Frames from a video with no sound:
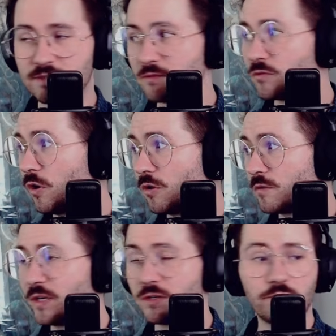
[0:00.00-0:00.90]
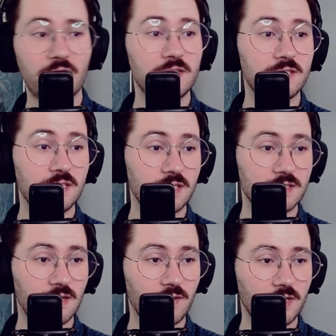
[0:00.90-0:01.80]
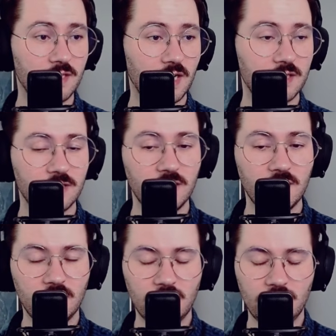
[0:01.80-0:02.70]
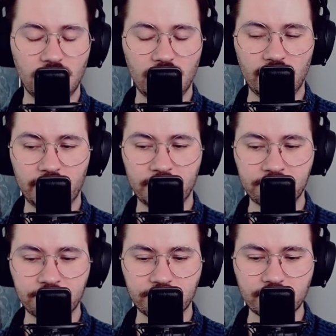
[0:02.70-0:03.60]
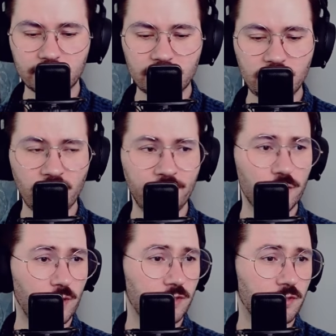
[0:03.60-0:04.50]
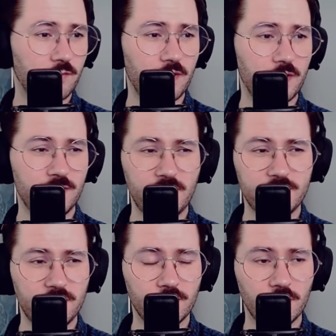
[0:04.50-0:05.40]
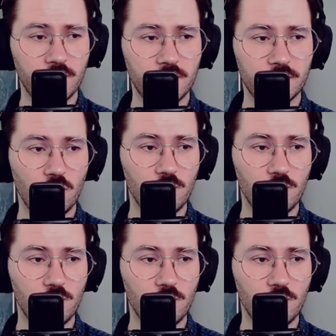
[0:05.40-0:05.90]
cold because of AC and stuff like that. Even though I don't have an AC at home,